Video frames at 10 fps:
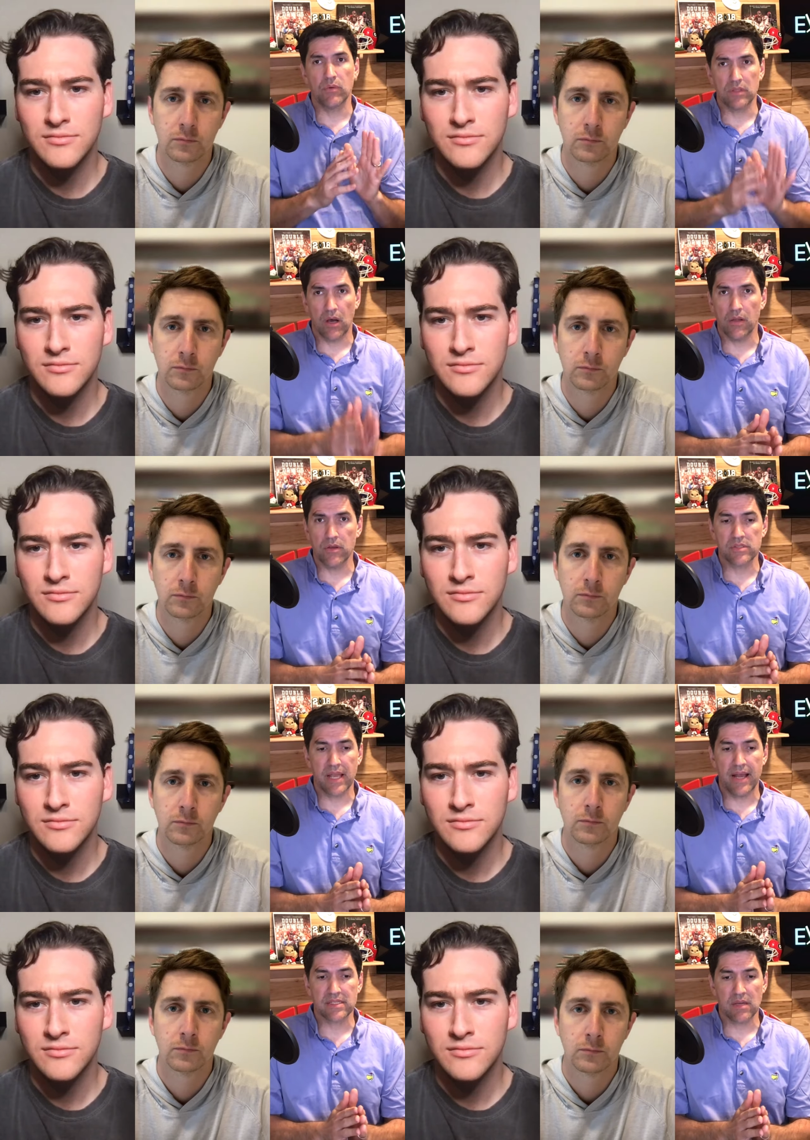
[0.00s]
Speaker 1: with all those
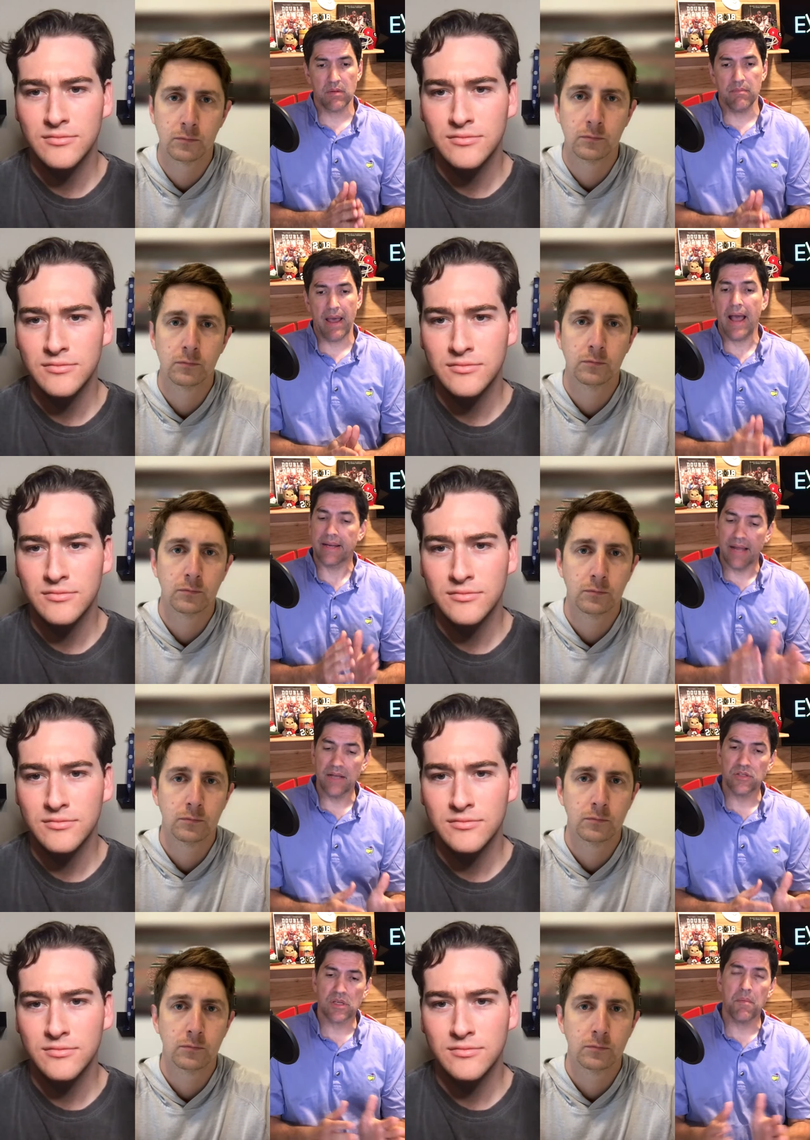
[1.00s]
guys coming back,
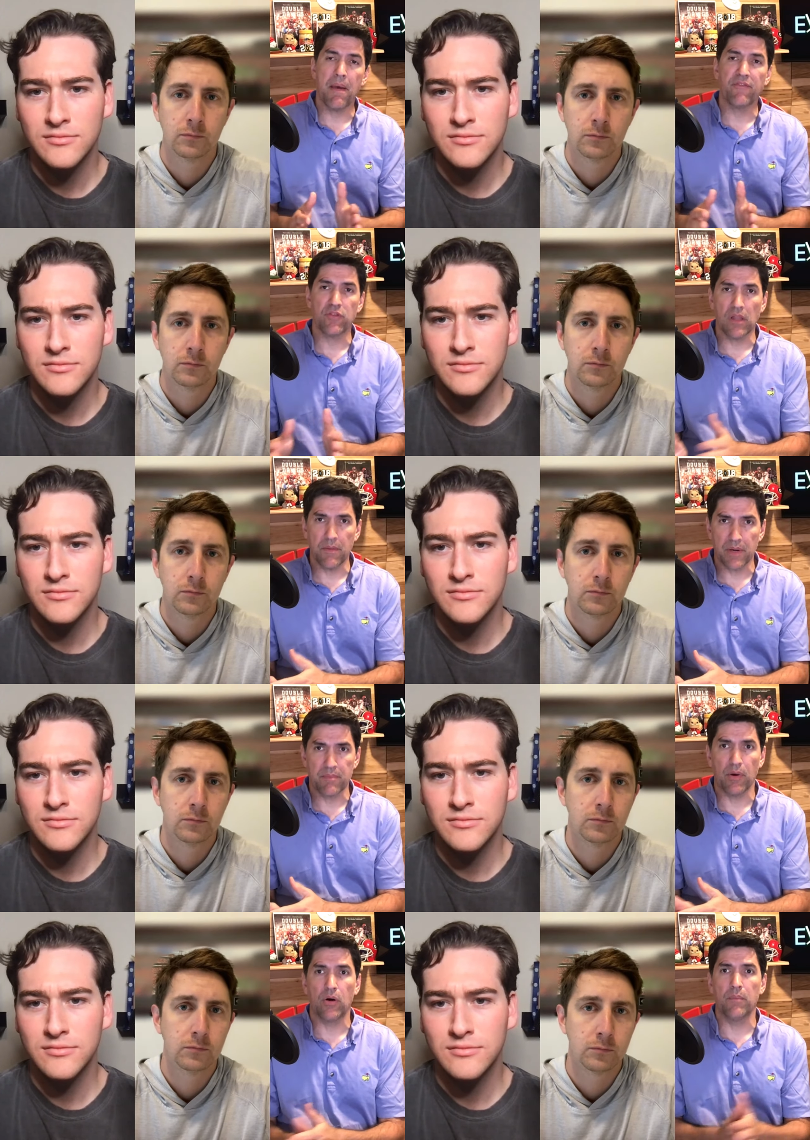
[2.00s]
not just coming back for the
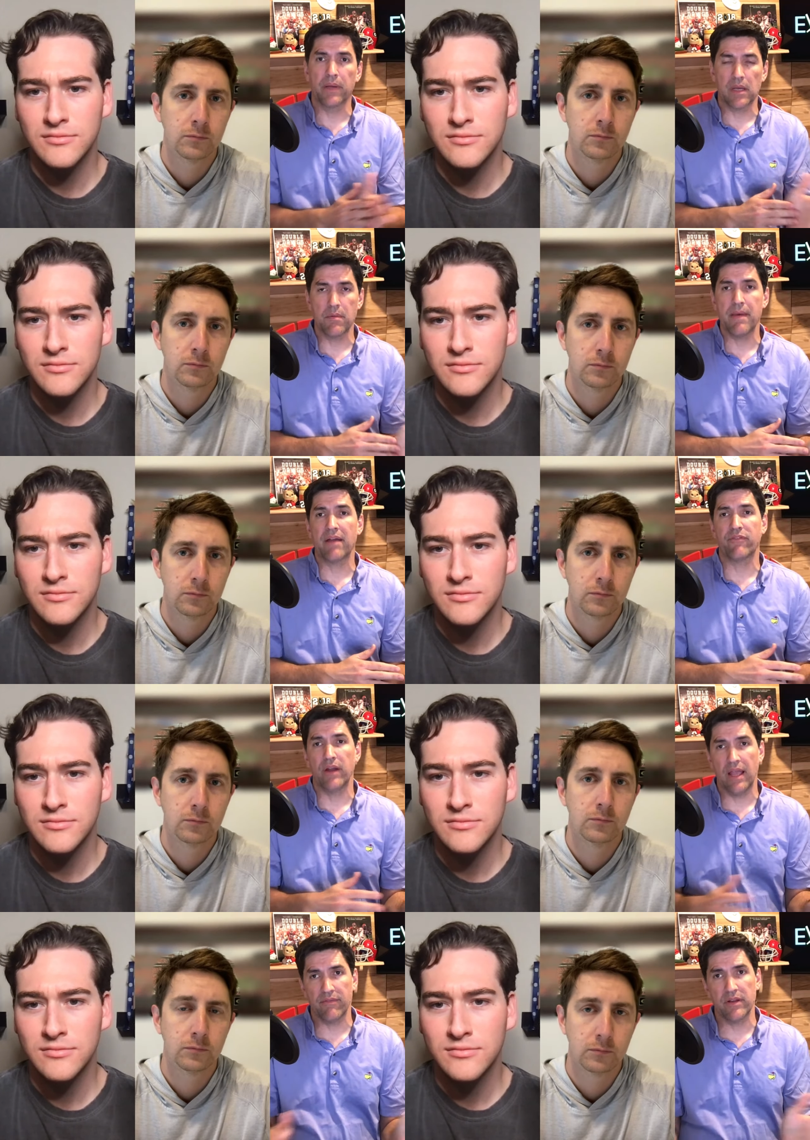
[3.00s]
Liberty Bowl, but coming back
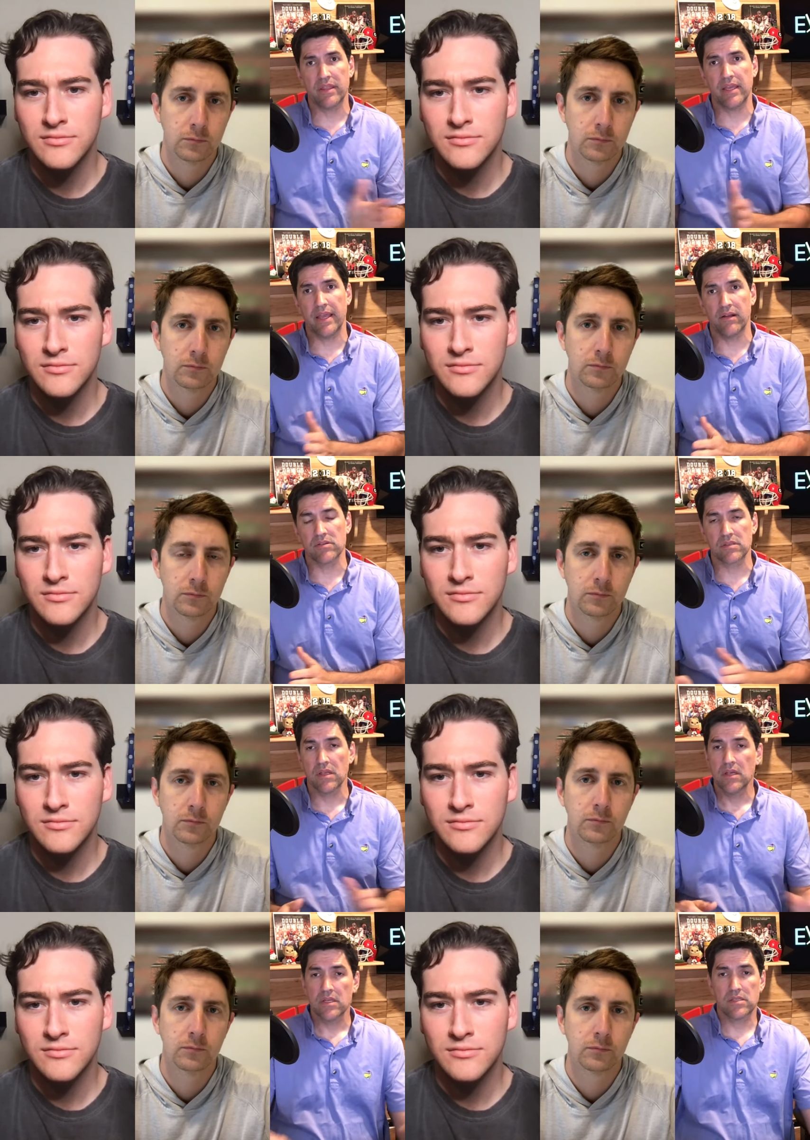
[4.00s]
for everything else.